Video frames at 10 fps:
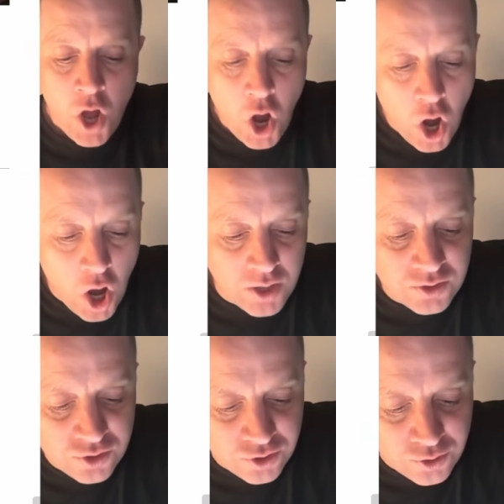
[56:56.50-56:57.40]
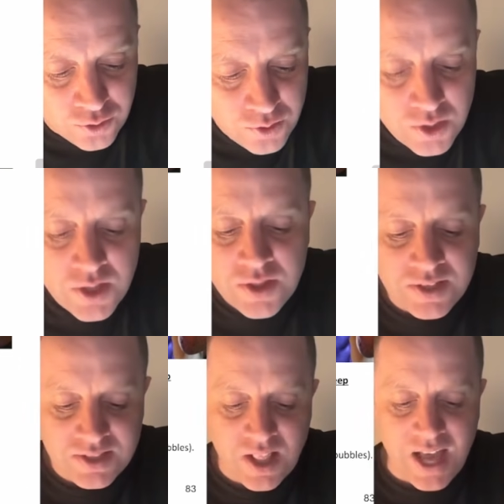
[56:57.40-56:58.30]
onto the
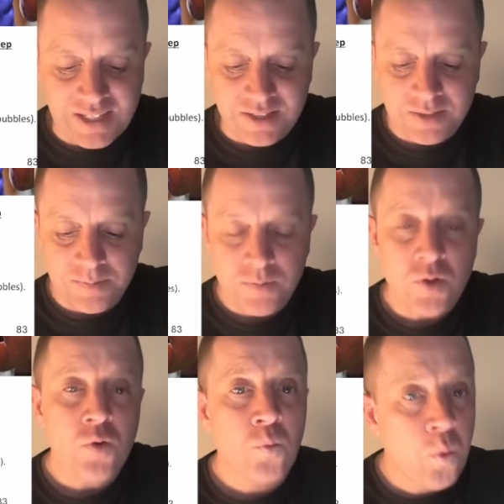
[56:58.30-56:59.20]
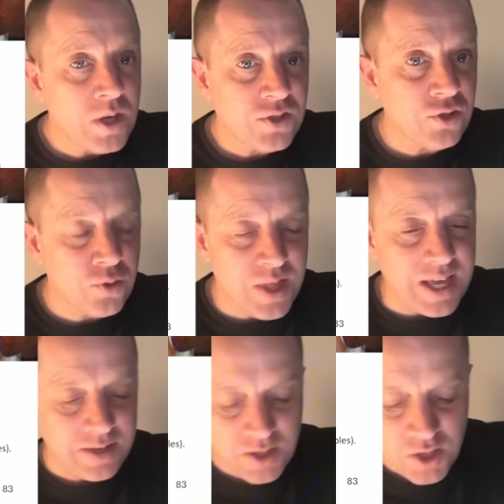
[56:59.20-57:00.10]
slide. What do you do then?